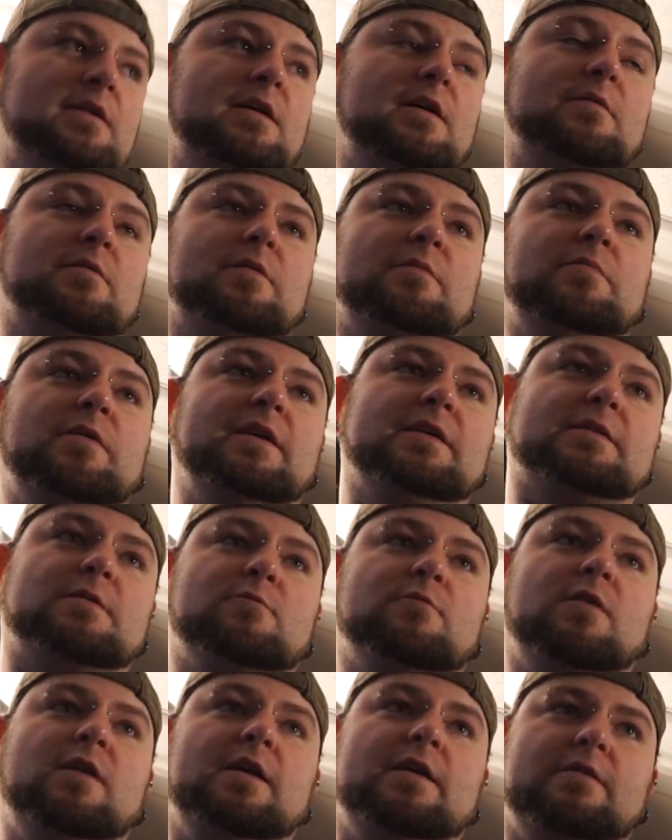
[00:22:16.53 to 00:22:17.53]
I'm gonna buy
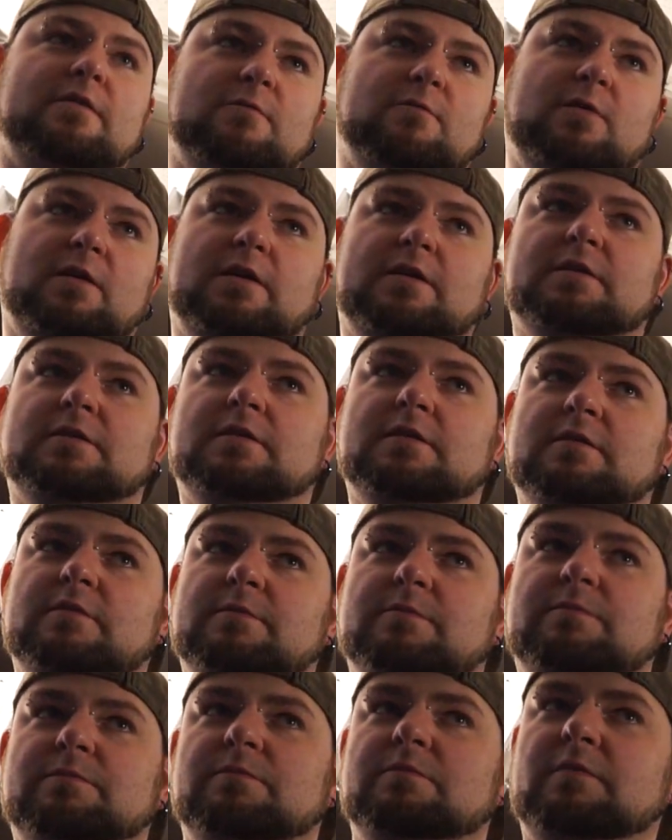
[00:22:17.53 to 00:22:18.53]
some wire and wire it to
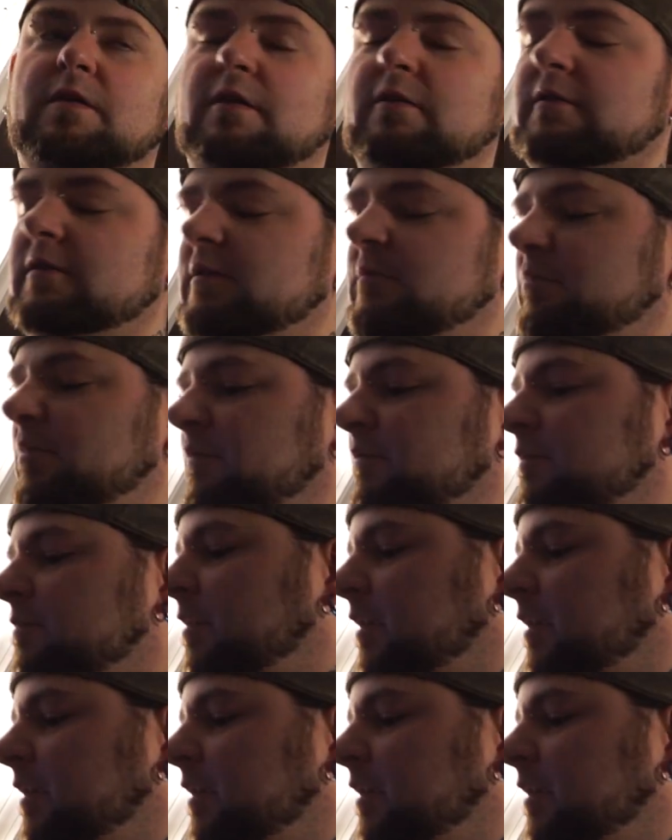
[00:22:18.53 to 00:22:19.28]
the outlet above the